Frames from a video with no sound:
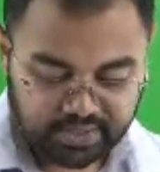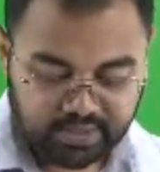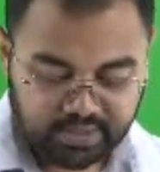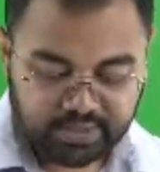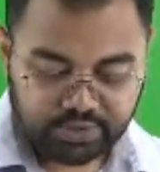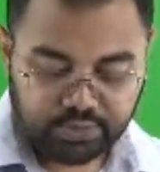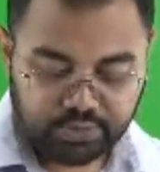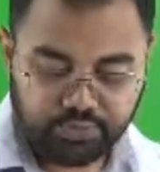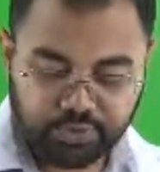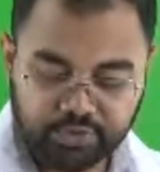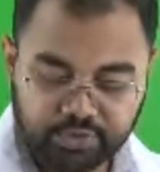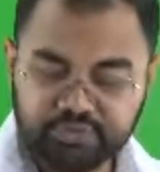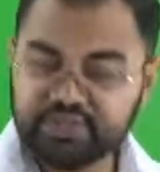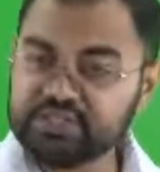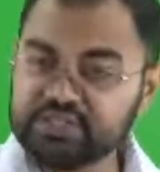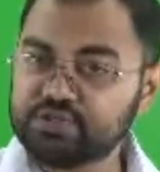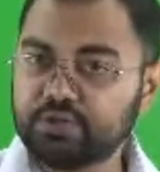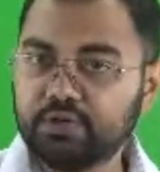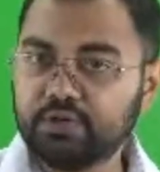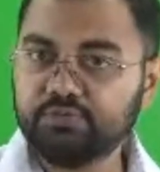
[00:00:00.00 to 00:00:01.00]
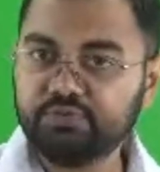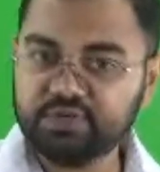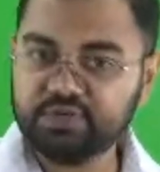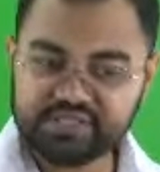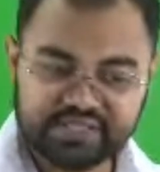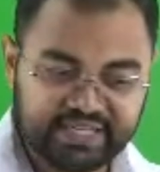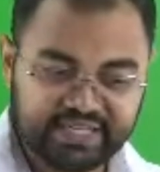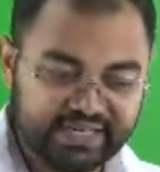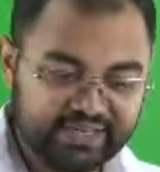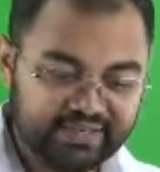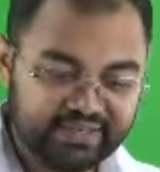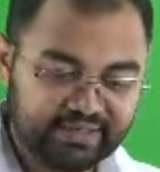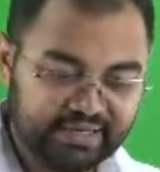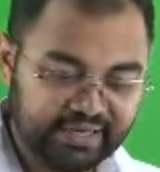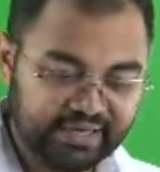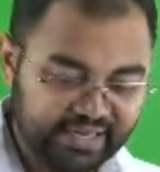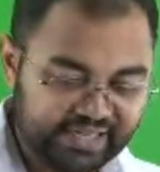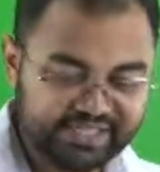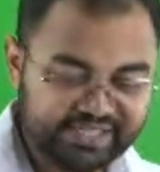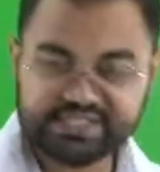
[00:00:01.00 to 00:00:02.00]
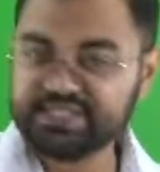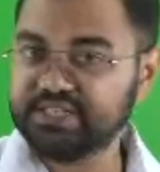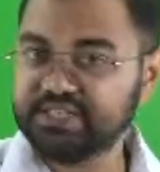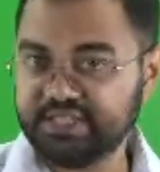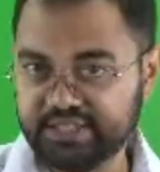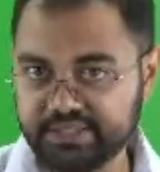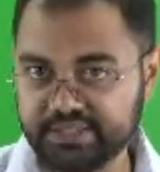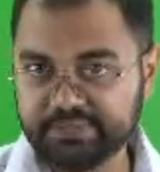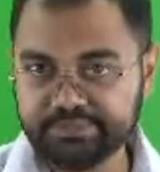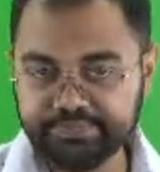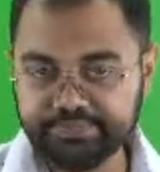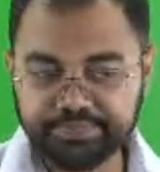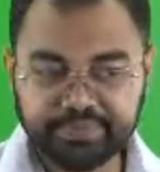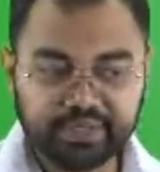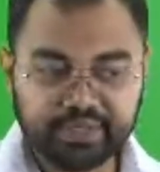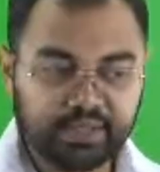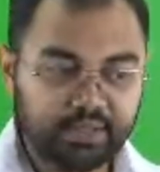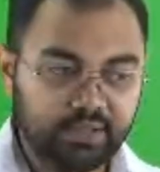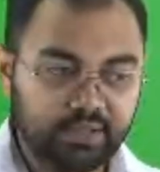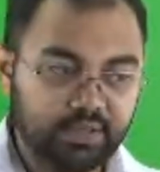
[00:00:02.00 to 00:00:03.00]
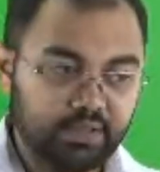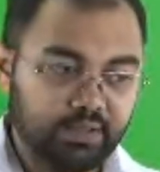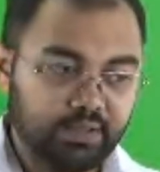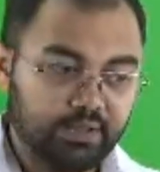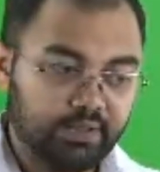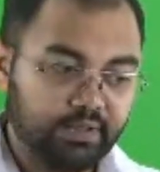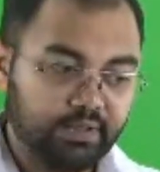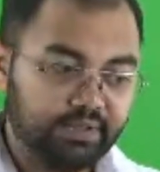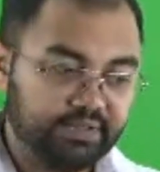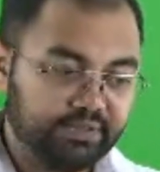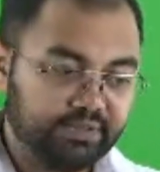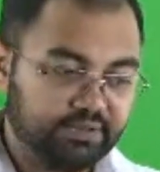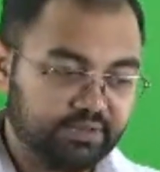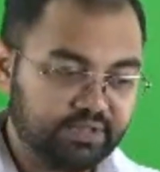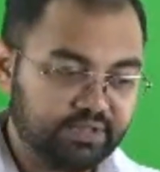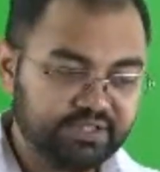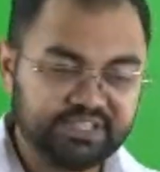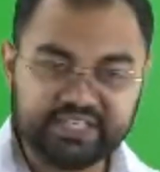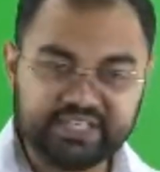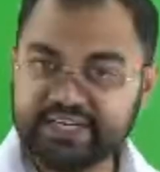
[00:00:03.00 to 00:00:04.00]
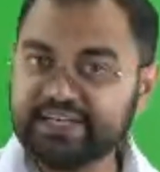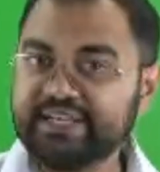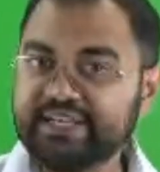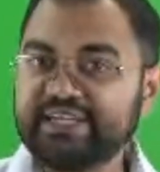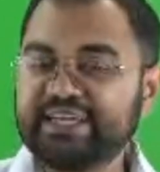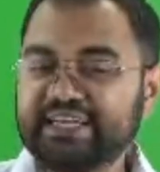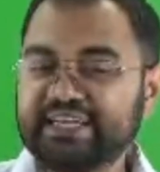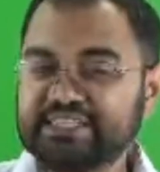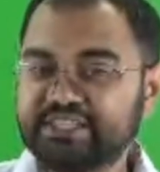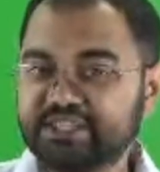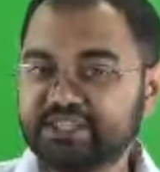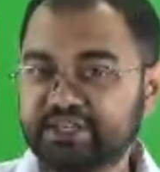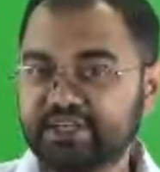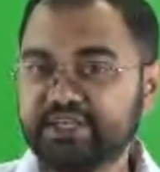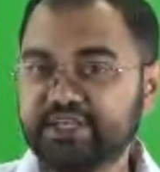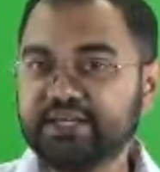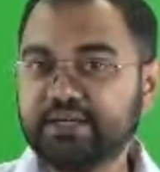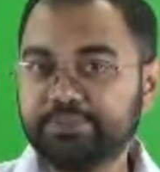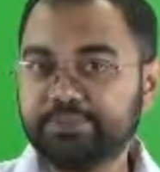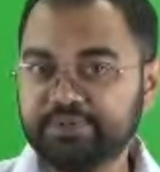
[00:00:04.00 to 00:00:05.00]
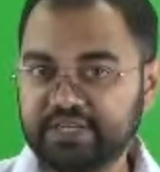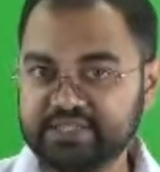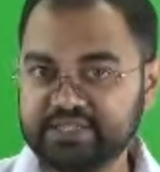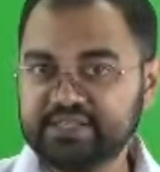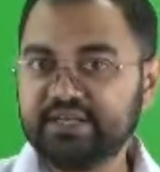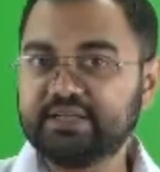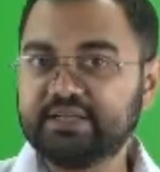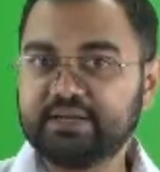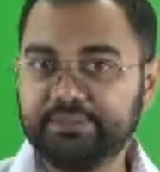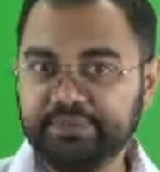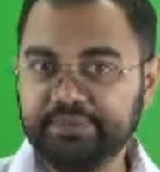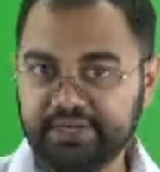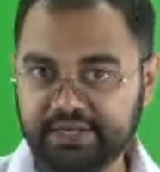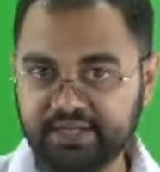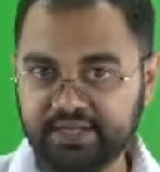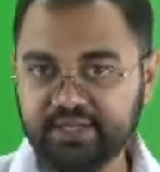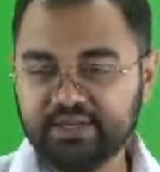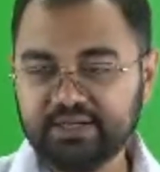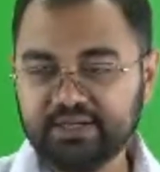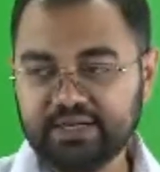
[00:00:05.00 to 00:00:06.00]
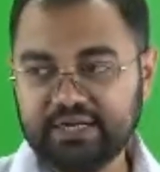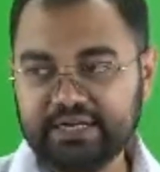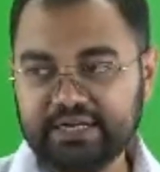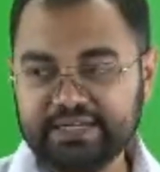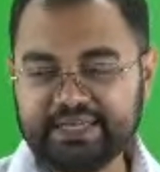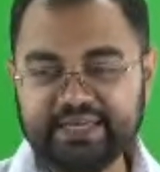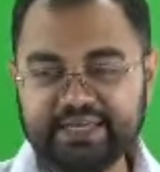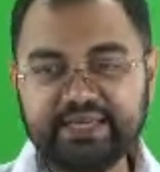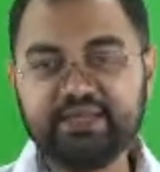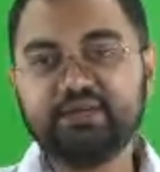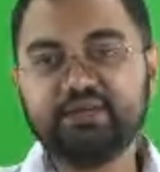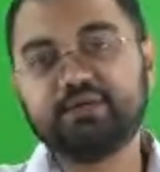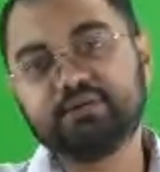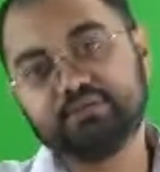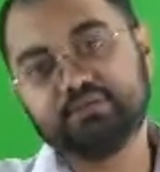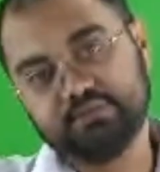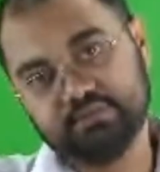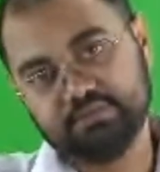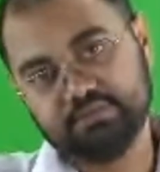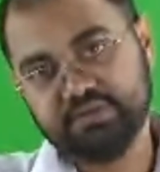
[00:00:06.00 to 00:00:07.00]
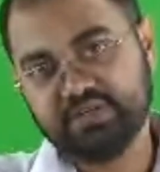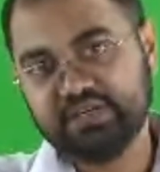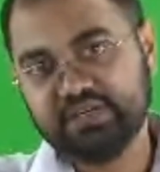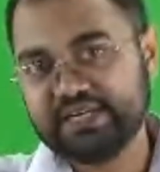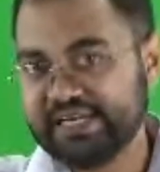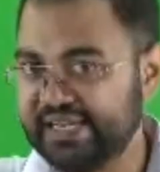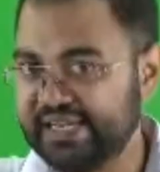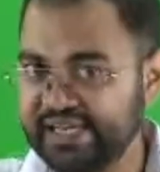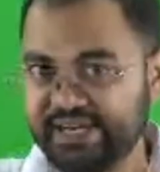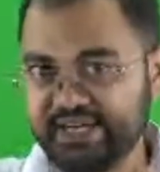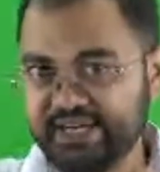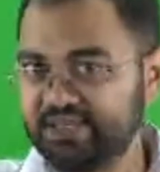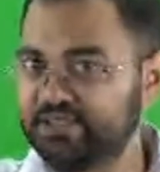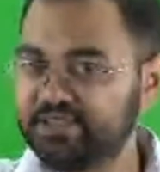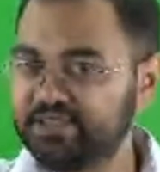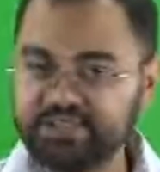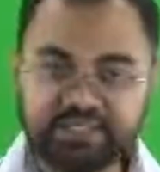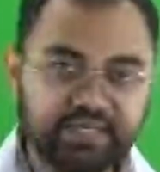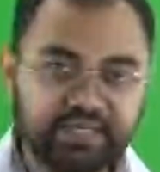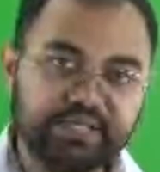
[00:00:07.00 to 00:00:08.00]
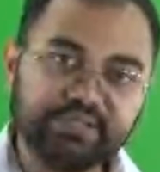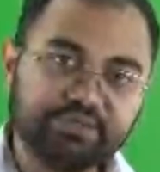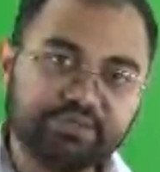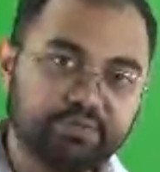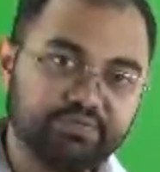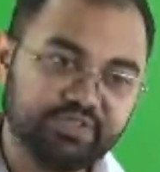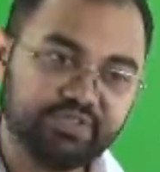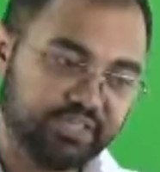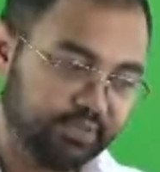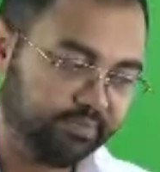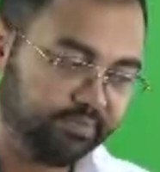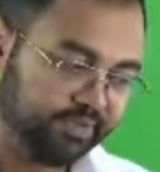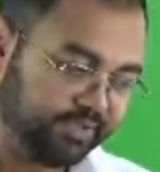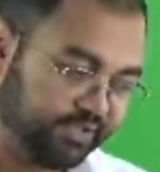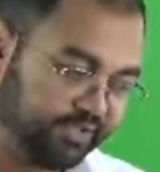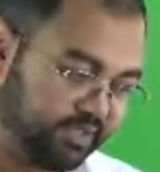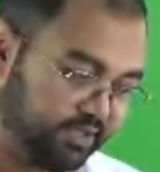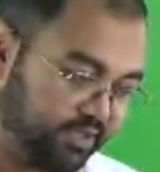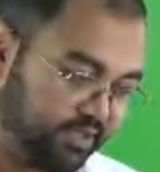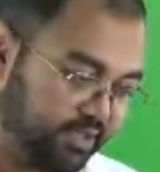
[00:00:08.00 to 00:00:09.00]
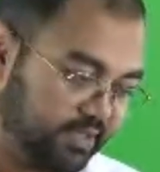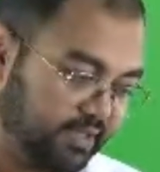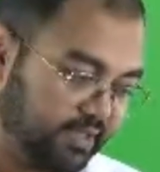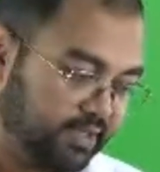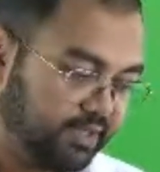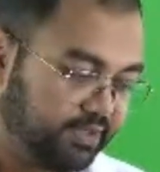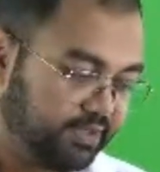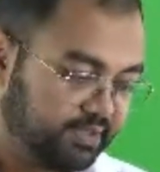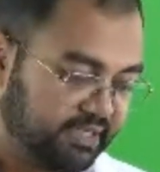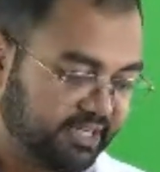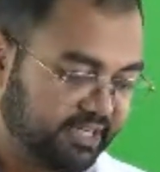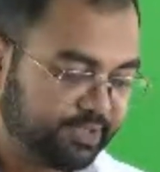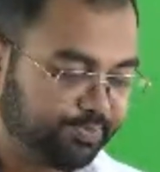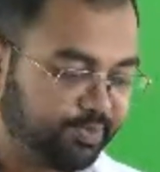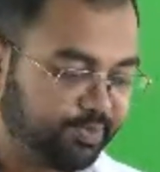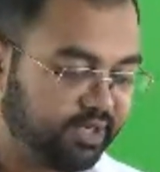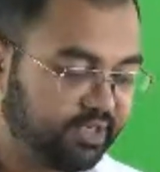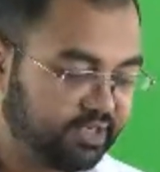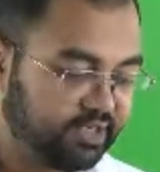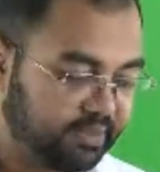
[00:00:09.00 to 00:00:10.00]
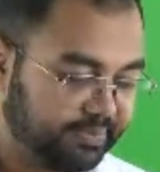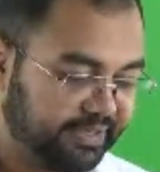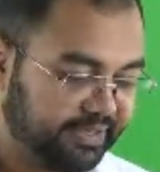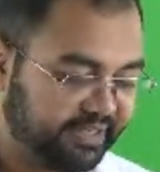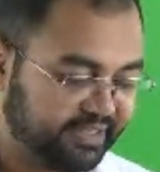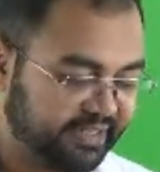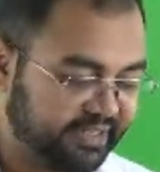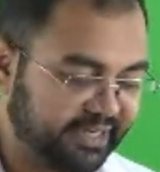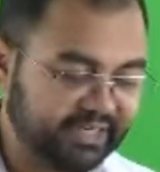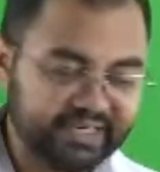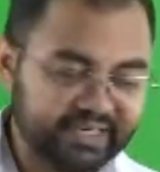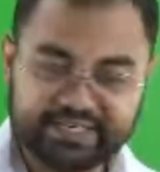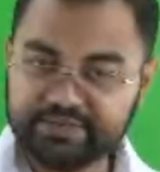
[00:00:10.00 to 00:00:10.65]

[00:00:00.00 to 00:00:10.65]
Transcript: So what we saw was that last year the Genetic Engineering Appraisal Committee again cleared the release of GM mustard. The expert committee that